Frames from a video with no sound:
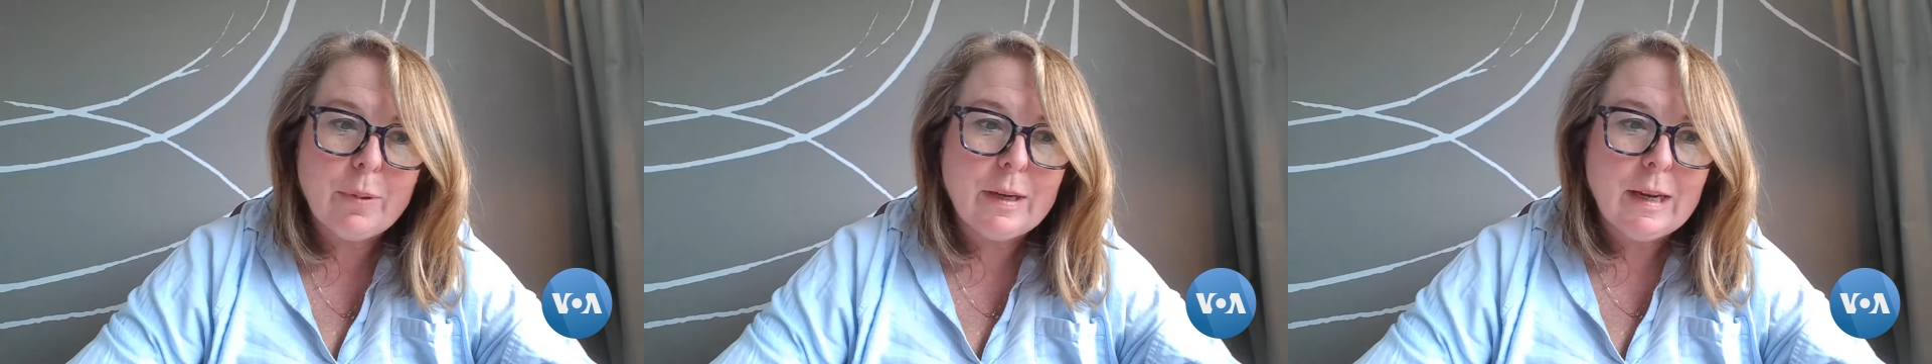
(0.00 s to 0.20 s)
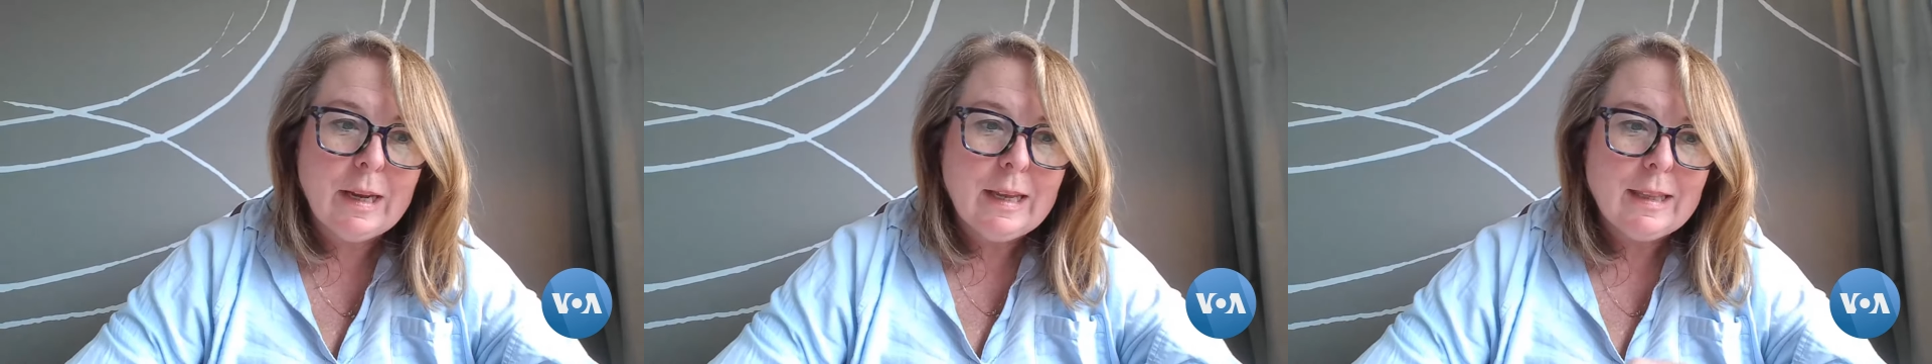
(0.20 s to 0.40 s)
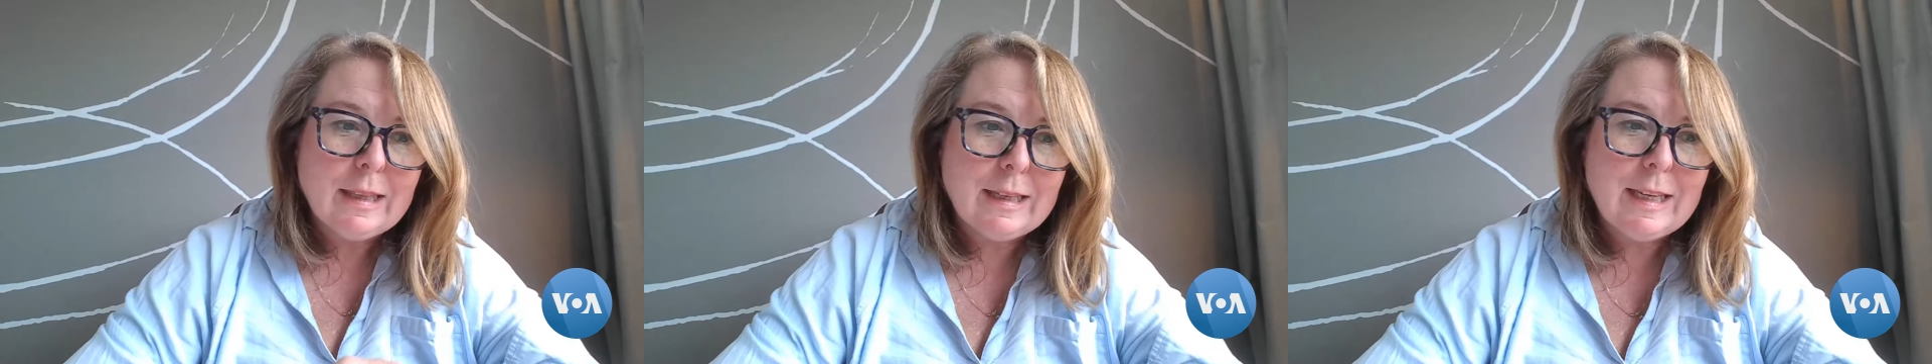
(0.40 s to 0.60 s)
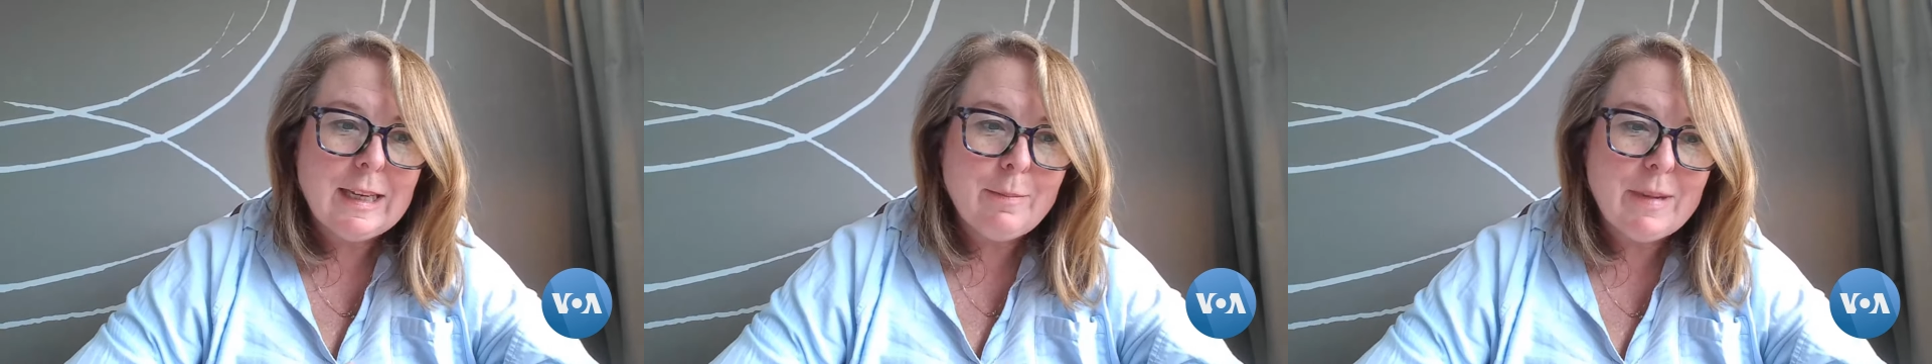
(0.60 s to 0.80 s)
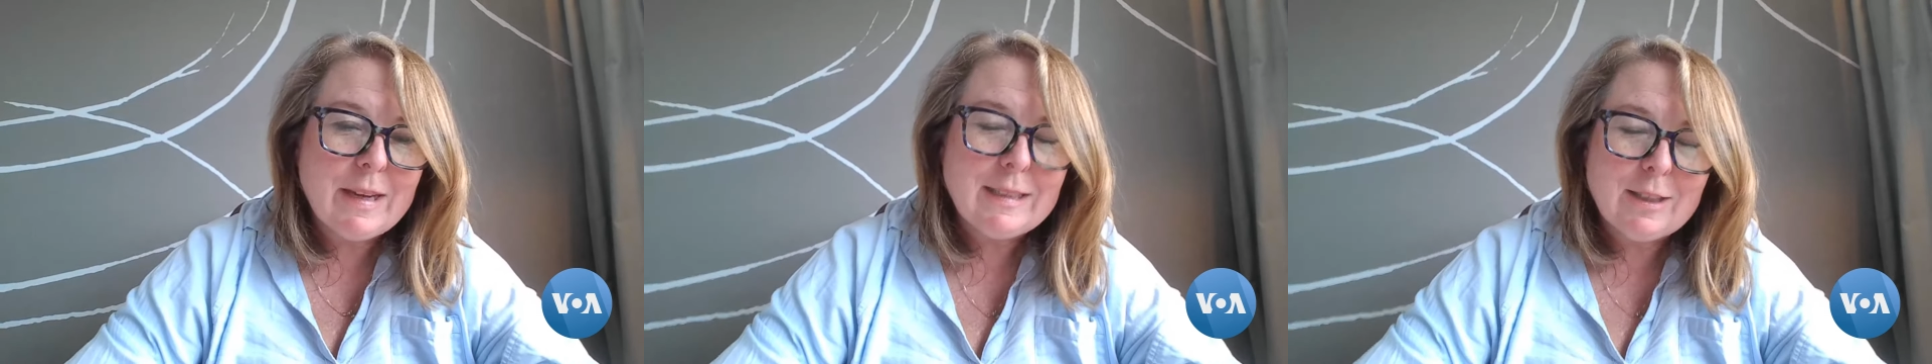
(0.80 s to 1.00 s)
But the
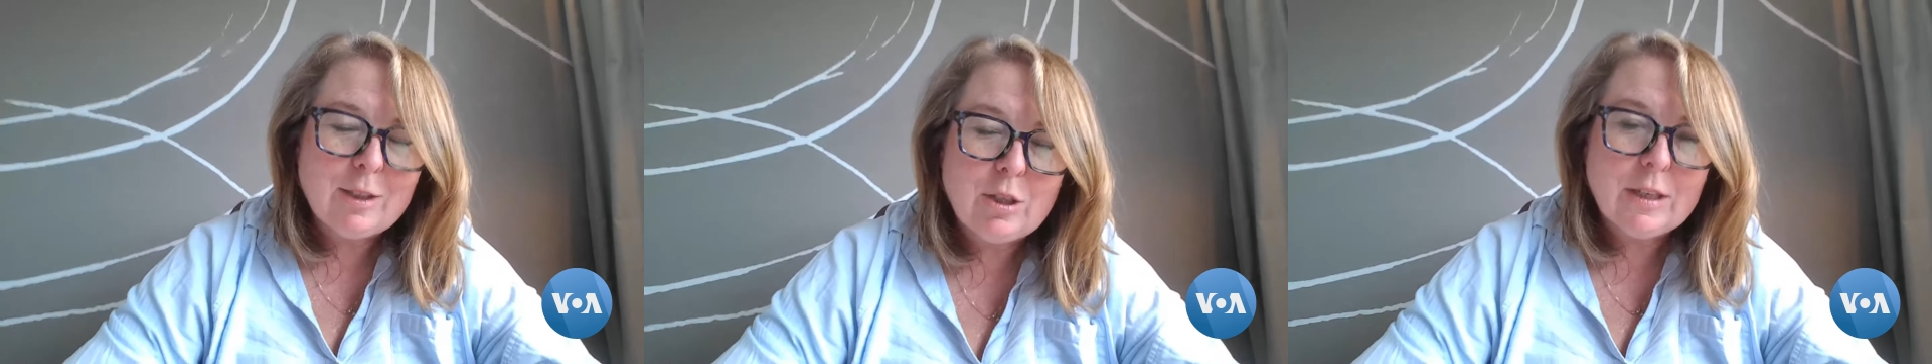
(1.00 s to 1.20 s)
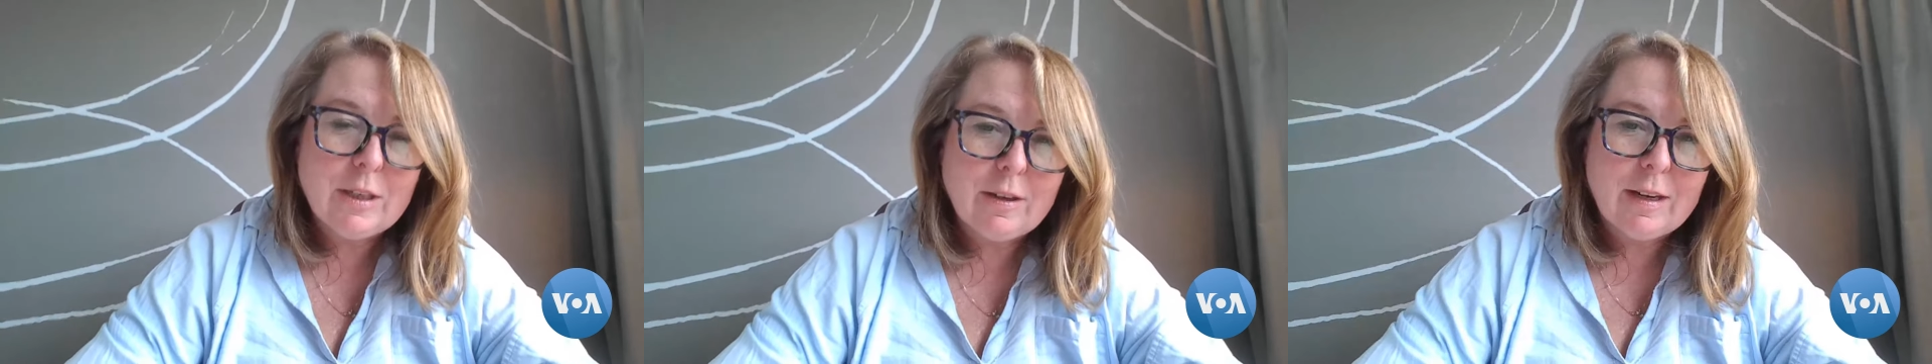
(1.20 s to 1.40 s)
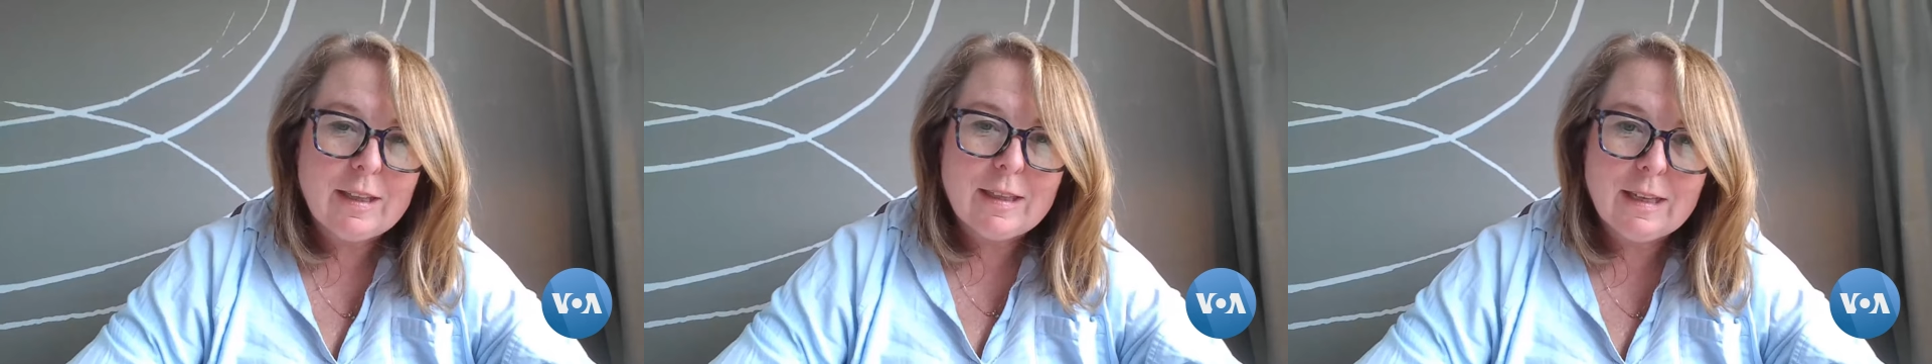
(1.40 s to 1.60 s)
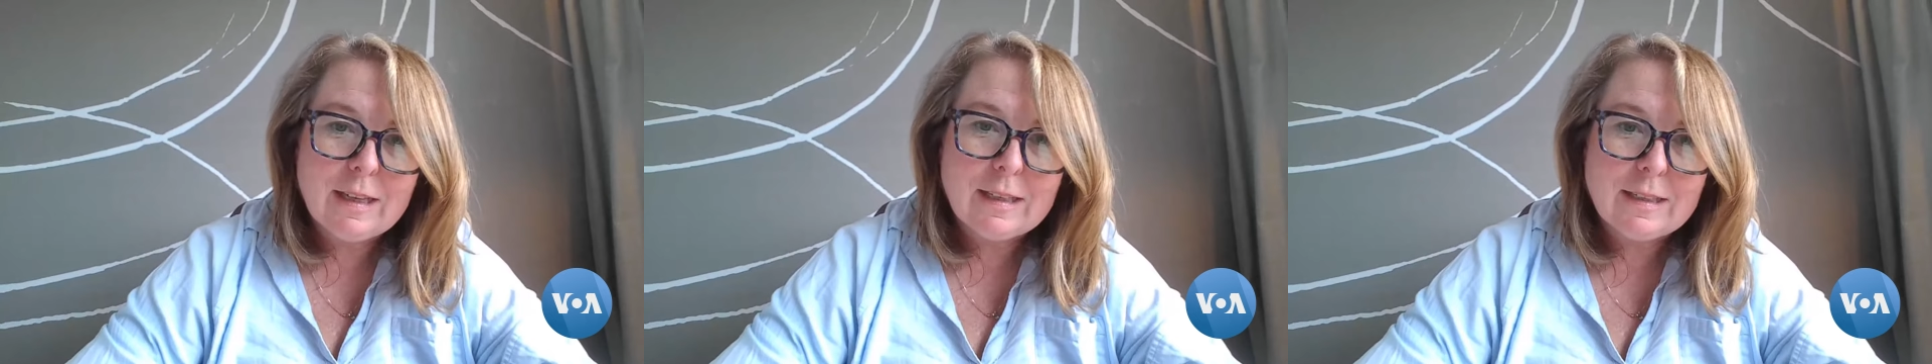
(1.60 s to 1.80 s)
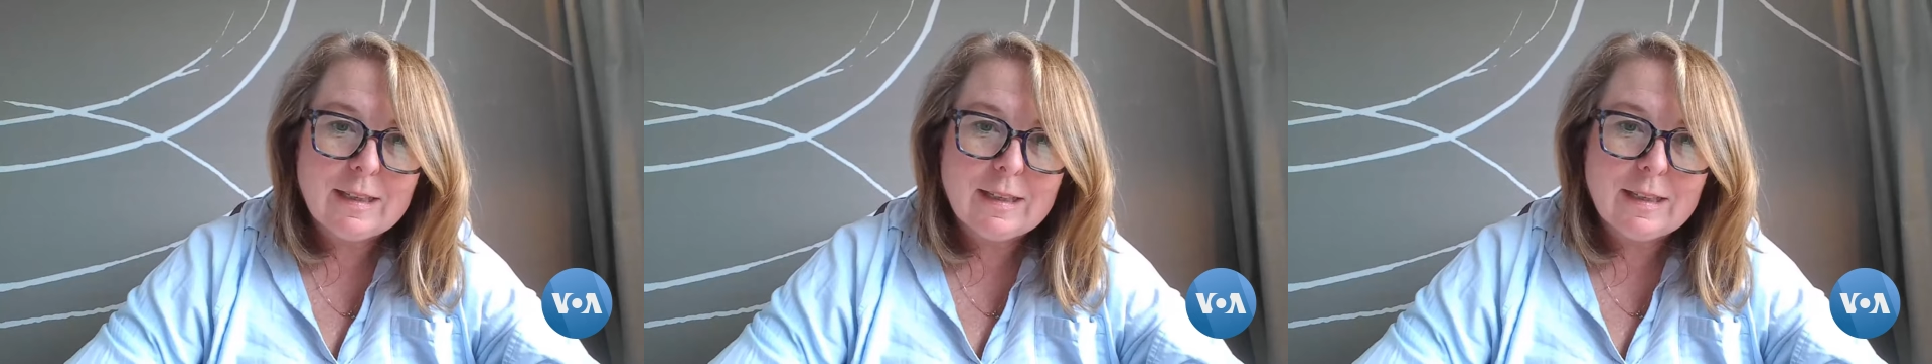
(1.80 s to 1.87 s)
key message here, I think,